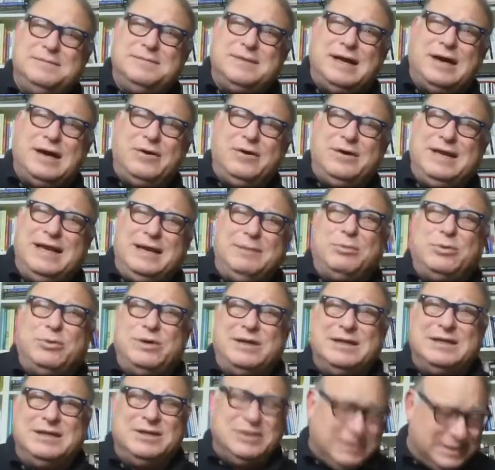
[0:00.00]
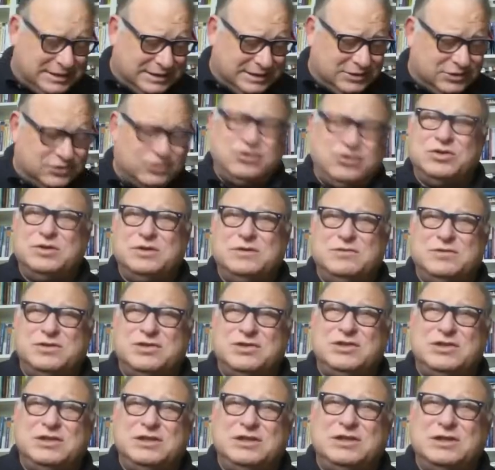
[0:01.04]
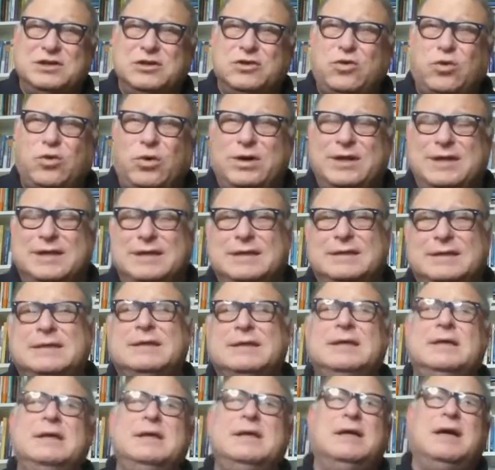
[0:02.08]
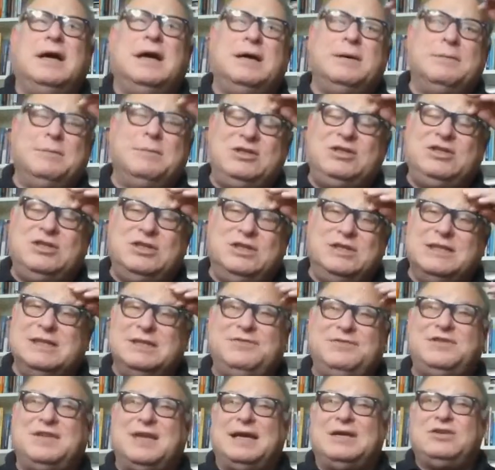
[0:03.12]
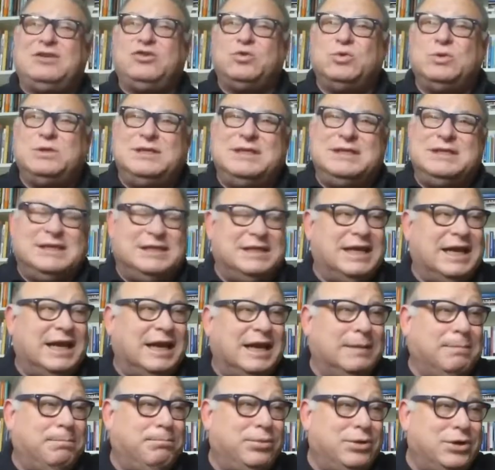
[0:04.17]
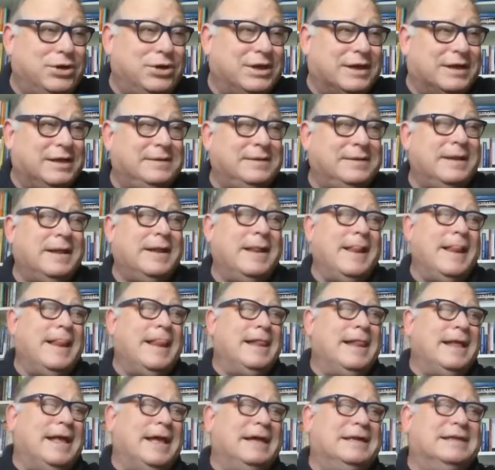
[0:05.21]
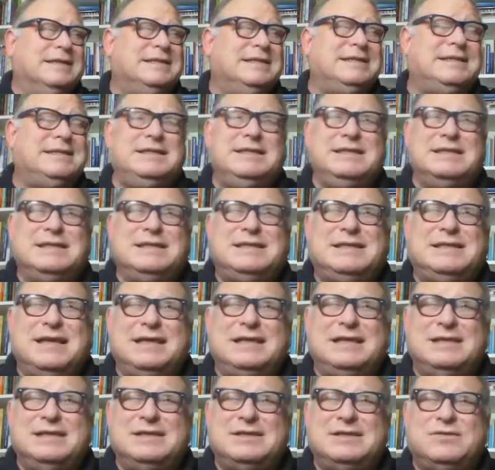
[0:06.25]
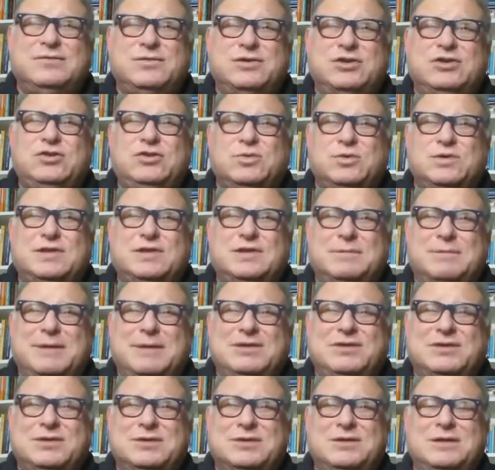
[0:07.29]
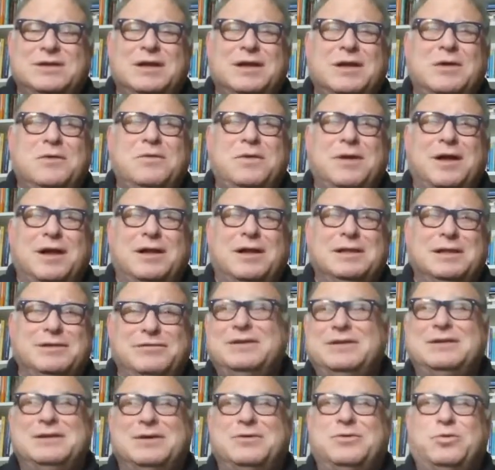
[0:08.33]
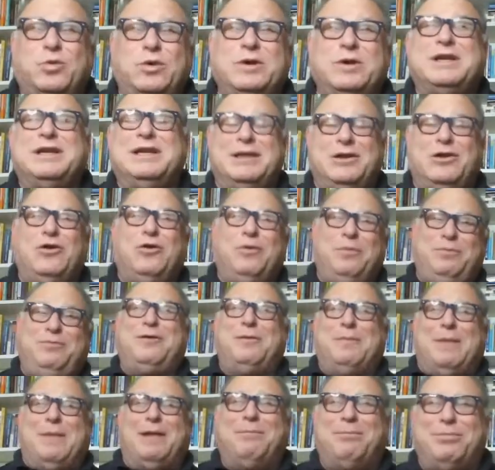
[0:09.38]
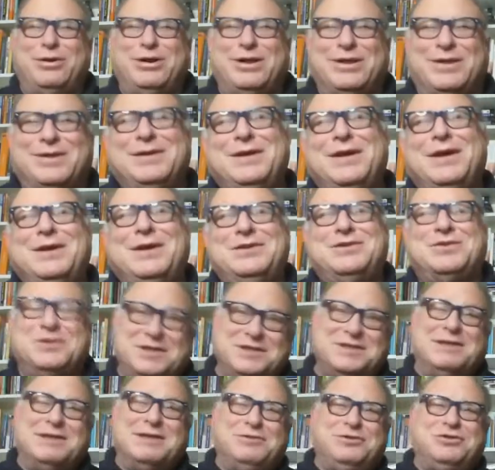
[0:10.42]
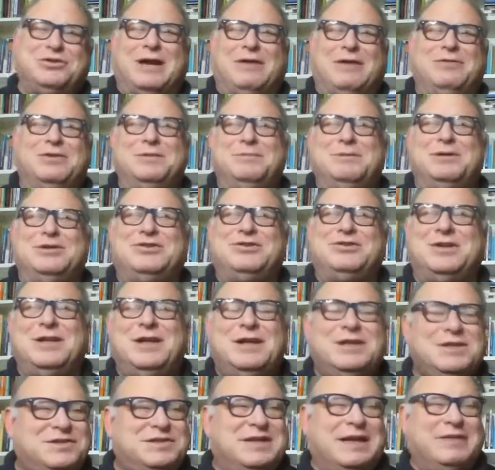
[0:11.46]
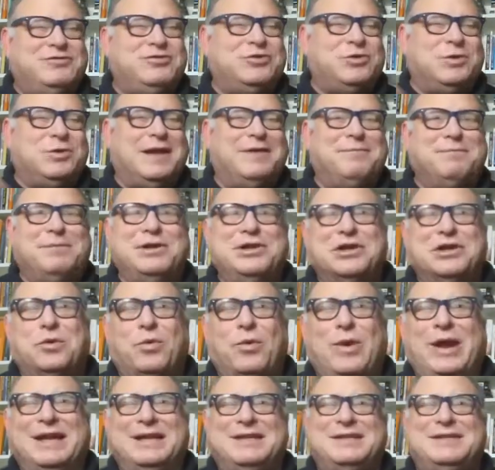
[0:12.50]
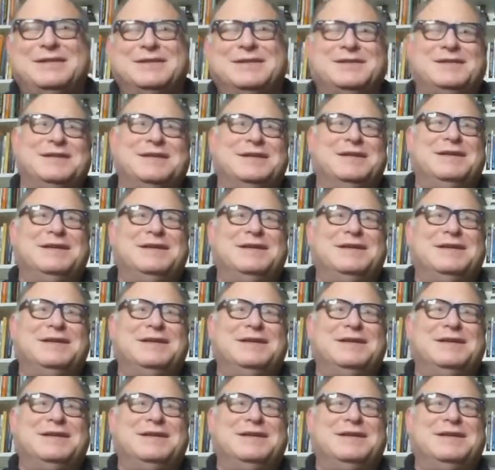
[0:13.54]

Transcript: our neighboring English University, Concordia, but she lives actually in Alberta and is taking this virtual semester living or working at home from Alberta, so doesn't have to travel to Montreal. Saves her a lot of money on rent, this